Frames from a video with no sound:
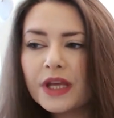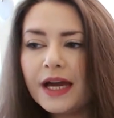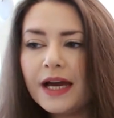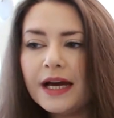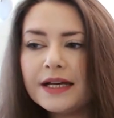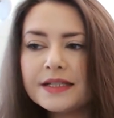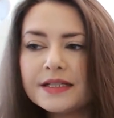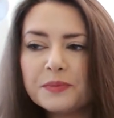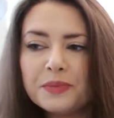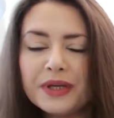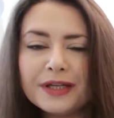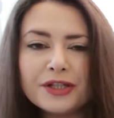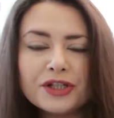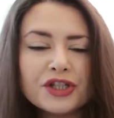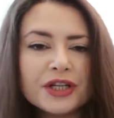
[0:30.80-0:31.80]
has
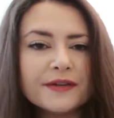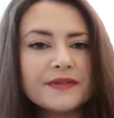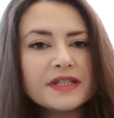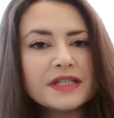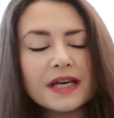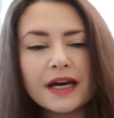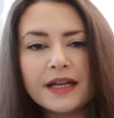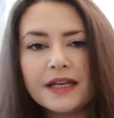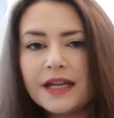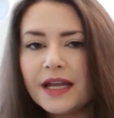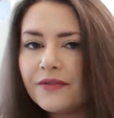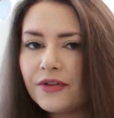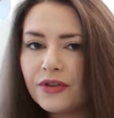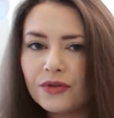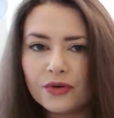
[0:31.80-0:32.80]
been shifts that I
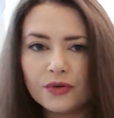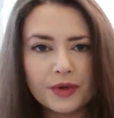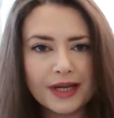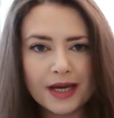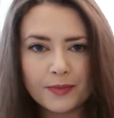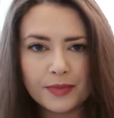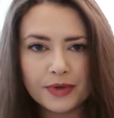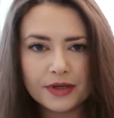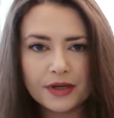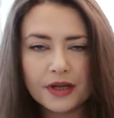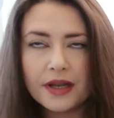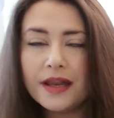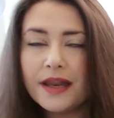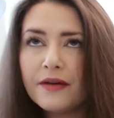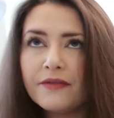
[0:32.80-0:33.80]
never thought would happen,
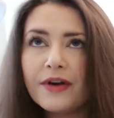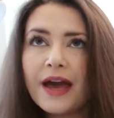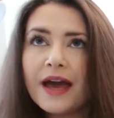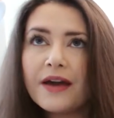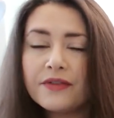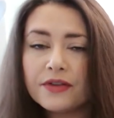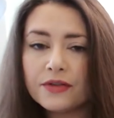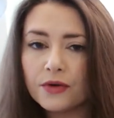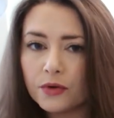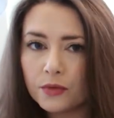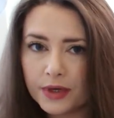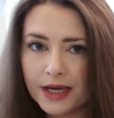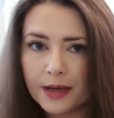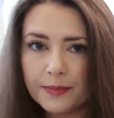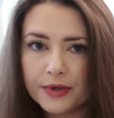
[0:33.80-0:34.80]
never ever thought
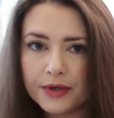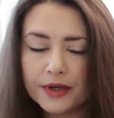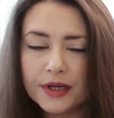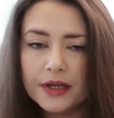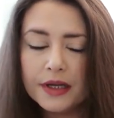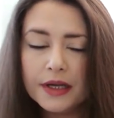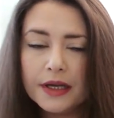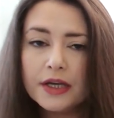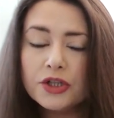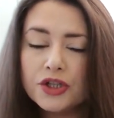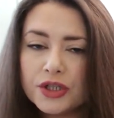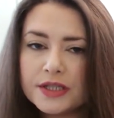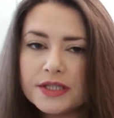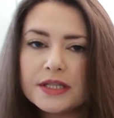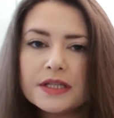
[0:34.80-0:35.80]
would happen.
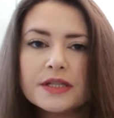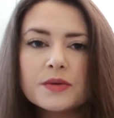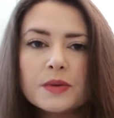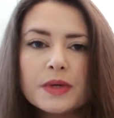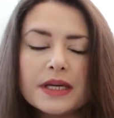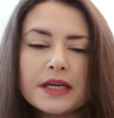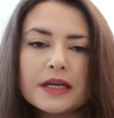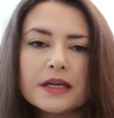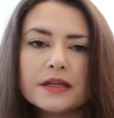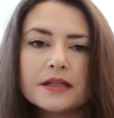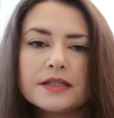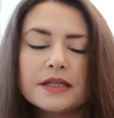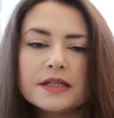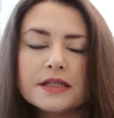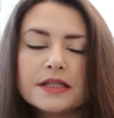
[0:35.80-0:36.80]
Just in this week,
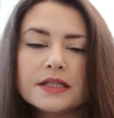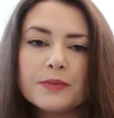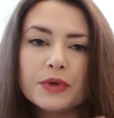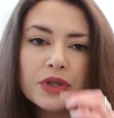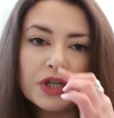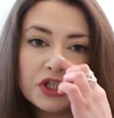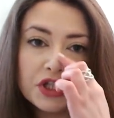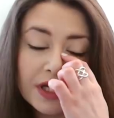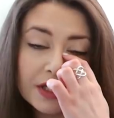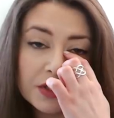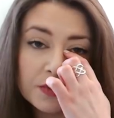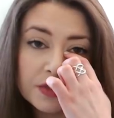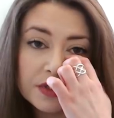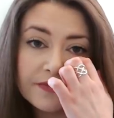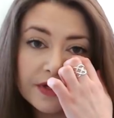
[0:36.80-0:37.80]
since the monthly
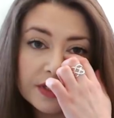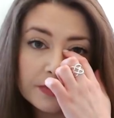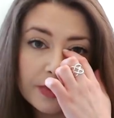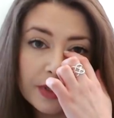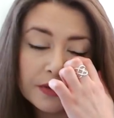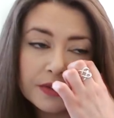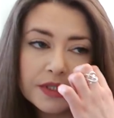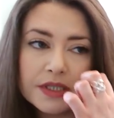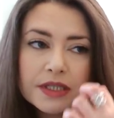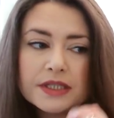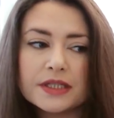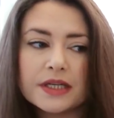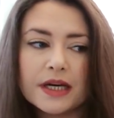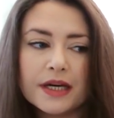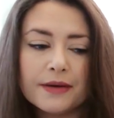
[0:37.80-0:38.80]
challenge was first
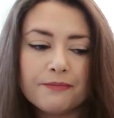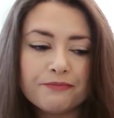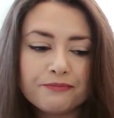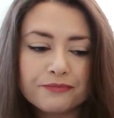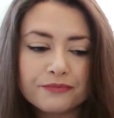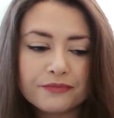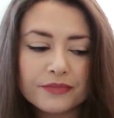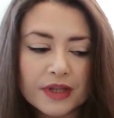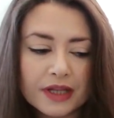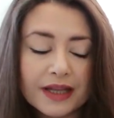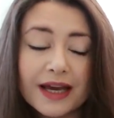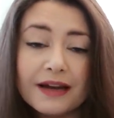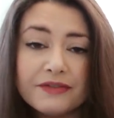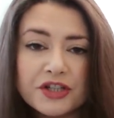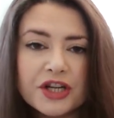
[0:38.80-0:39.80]
posted,
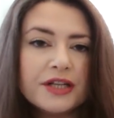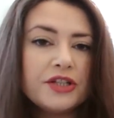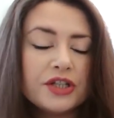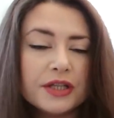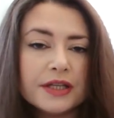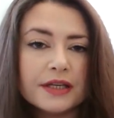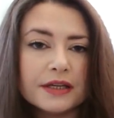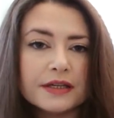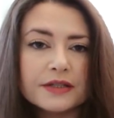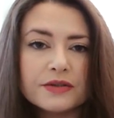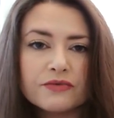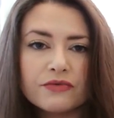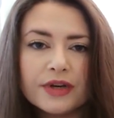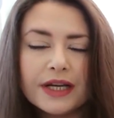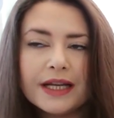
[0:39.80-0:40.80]
life-changing
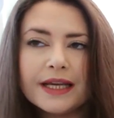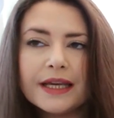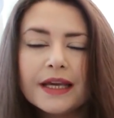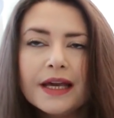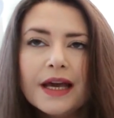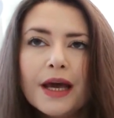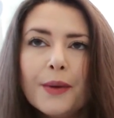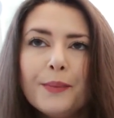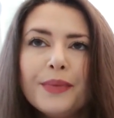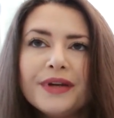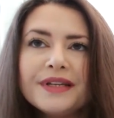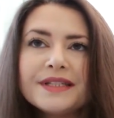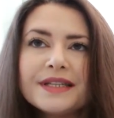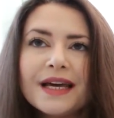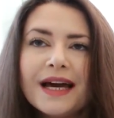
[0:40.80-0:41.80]
things really,
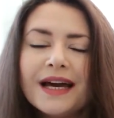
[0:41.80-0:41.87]
but